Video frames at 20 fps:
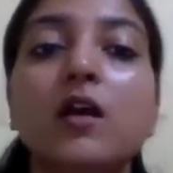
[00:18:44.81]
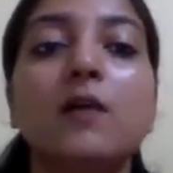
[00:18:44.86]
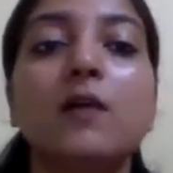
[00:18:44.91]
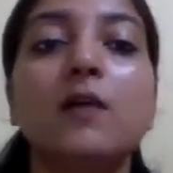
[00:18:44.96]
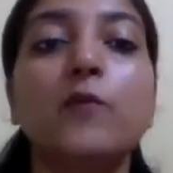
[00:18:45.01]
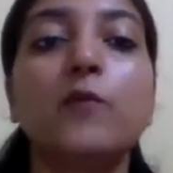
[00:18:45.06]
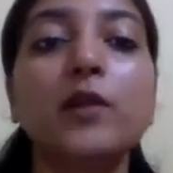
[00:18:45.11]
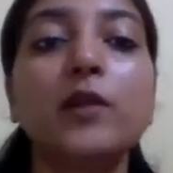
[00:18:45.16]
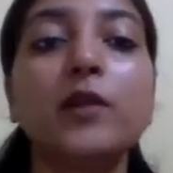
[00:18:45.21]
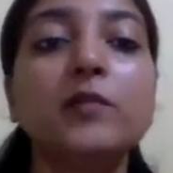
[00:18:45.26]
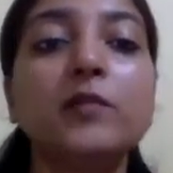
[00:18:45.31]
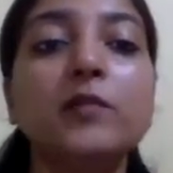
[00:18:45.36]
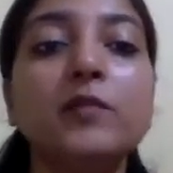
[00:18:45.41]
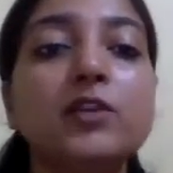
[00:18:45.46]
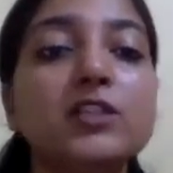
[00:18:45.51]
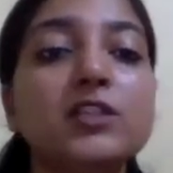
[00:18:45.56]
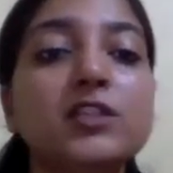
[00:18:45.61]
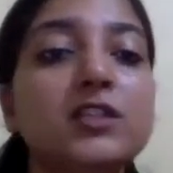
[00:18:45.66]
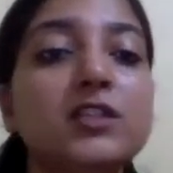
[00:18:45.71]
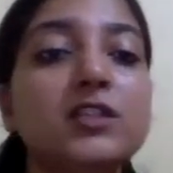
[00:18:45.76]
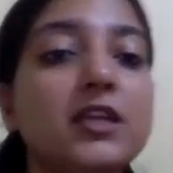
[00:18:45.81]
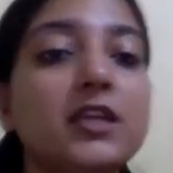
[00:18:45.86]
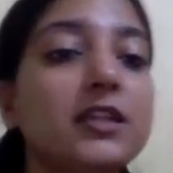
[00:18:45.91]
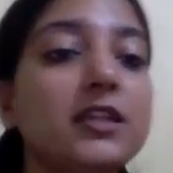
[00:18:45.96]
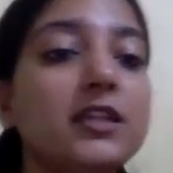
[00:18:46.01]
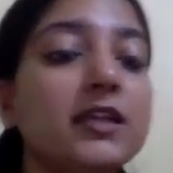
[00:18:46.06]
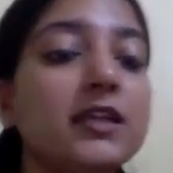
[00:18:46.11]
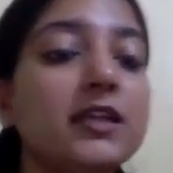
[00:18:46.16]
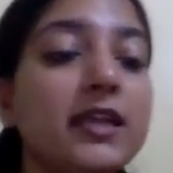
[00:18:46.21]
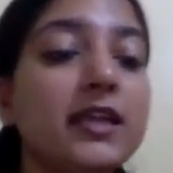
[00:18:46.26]
point mutation in
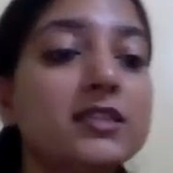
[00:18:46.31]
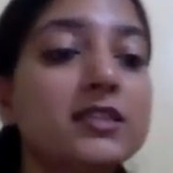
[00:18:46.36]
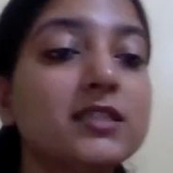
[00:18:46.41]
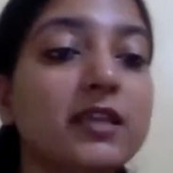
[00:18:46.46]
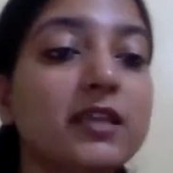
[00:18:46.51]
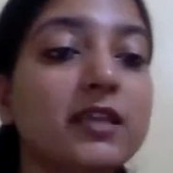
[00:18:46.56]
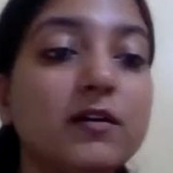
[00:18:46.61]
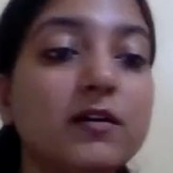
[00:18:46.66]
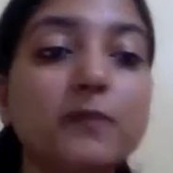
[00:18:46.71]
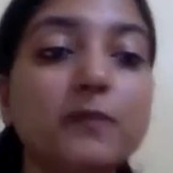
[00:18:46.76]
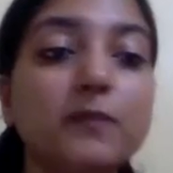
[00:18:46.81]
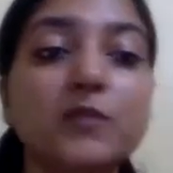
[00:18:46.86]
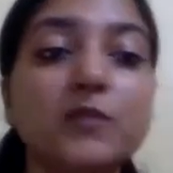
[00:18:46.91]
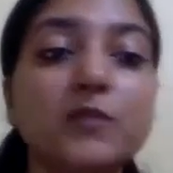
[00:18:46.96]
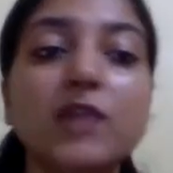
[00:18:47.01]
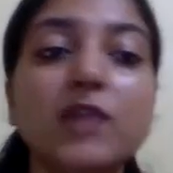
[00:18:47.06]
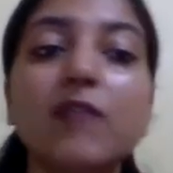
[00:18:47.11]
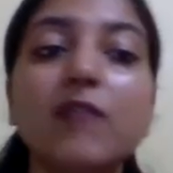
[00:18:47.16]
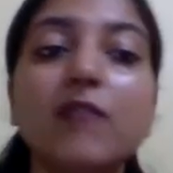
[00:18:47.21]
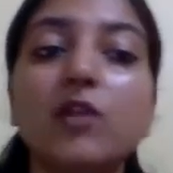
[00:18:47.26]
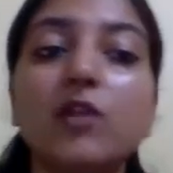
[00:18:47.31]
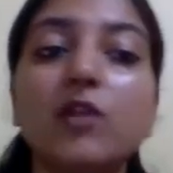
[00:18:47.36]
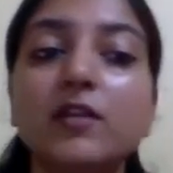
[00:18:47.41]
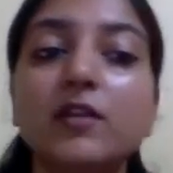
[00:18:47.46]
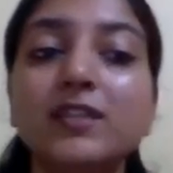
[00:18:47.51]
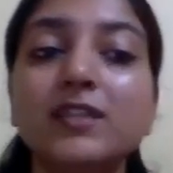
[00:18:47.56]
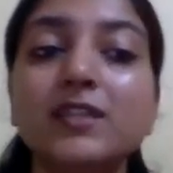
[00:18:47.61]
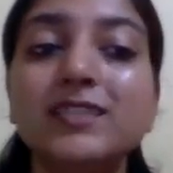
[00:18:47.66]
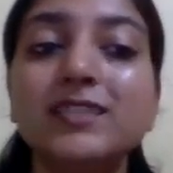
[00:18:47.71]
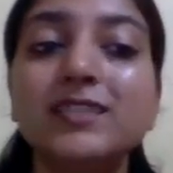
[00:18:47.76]
the case here, we have
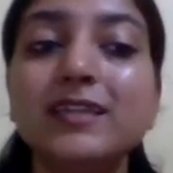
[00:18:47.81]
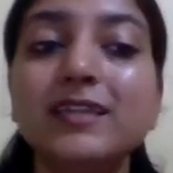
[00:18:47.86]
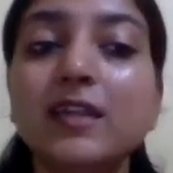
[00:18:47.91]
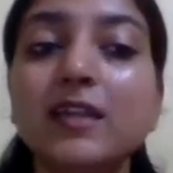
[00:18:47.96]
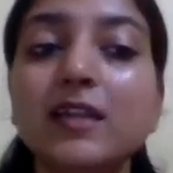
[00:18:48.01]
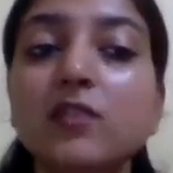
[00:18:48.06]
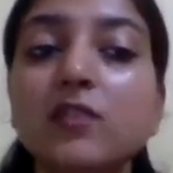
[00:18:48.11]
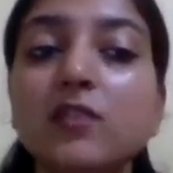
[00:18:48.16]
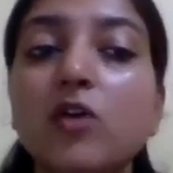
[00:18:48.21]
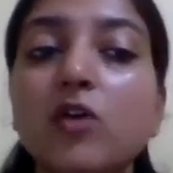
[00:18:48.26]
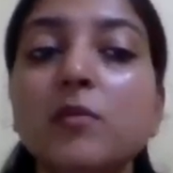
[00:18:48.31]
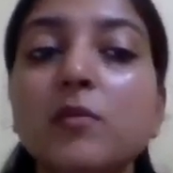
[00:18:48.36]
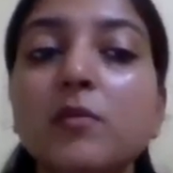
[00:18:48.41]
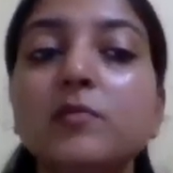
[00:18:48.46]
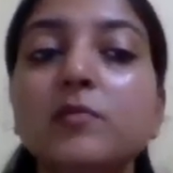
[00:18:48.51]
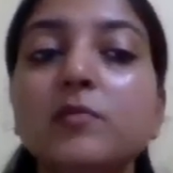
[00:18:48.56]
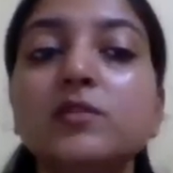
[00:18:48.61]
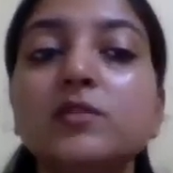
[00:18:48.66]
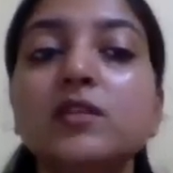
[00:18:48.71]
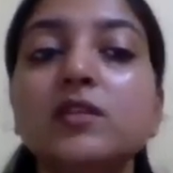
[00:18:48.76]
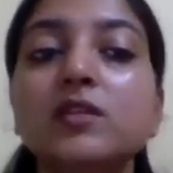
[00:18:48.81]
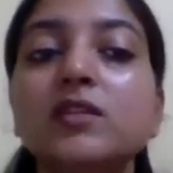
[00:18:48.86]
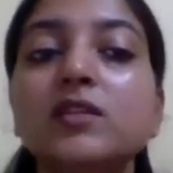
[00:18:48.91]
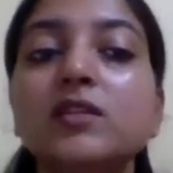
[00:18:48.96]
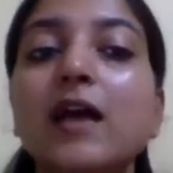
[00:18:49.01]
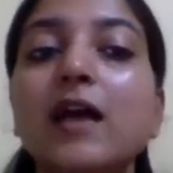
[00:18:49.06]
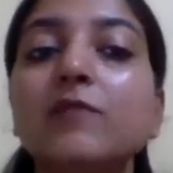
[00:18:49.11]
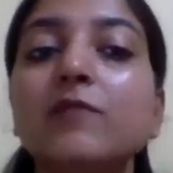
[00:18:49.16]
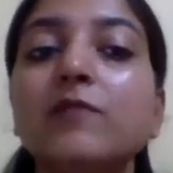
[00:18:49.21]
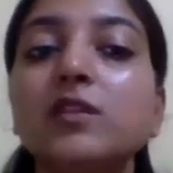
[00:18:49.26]
already seen that a normal person is
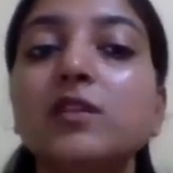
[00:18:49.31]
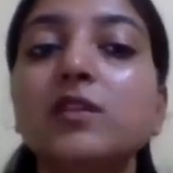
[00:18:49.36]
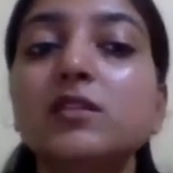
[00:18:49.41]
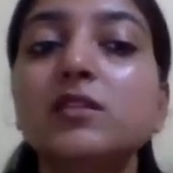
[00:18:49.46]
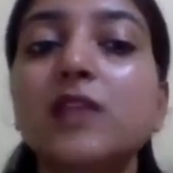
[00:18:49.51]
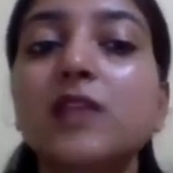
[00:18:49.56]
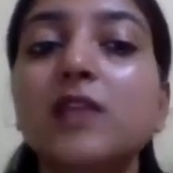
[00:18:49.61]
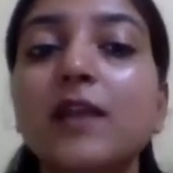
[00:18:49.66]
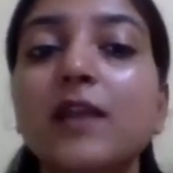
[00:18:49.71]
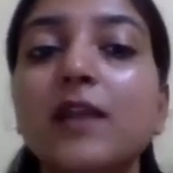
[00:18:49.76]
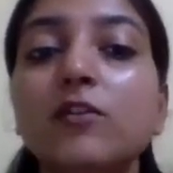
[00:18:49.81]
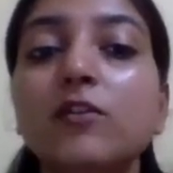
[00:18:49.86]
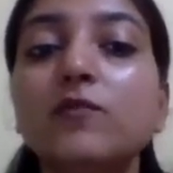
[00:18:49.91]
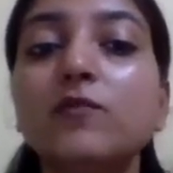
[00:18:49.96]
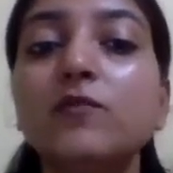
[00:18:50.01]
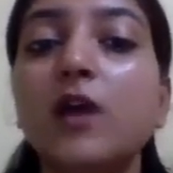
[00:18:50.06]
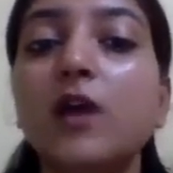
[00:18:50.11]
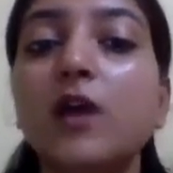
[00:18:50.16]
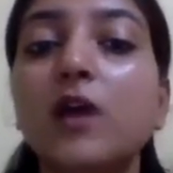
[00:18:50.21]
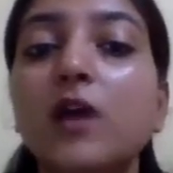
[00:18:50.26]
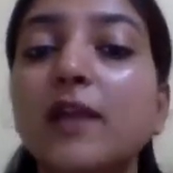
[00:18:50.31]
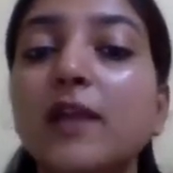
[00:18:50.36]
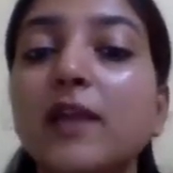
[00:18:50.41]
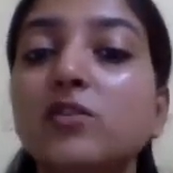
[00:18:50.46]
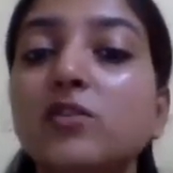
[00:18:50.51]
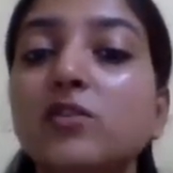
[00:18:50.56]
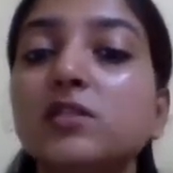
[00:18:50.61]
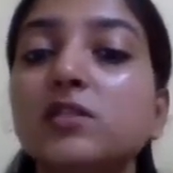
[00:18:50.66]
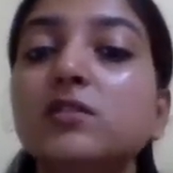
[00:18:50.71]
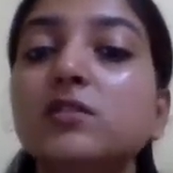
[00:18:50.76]
having this kind of amino
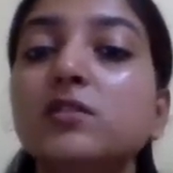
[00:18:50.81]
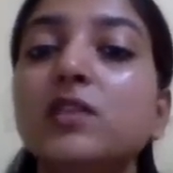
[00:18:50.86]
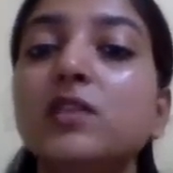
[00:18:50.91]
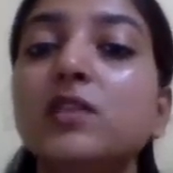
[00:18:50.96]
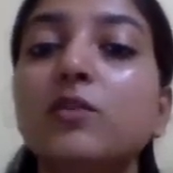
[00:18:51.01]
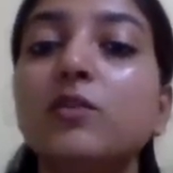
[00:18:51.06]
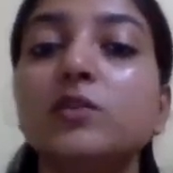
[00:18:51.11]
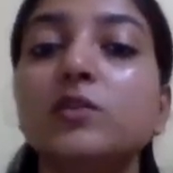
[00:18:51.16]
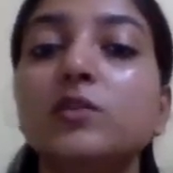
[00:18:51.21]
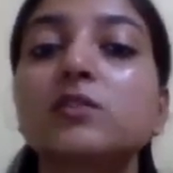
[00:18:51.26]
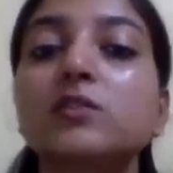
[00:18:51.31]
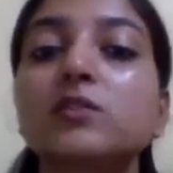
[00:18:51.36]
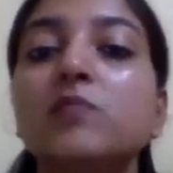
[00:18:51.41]
acid sequence.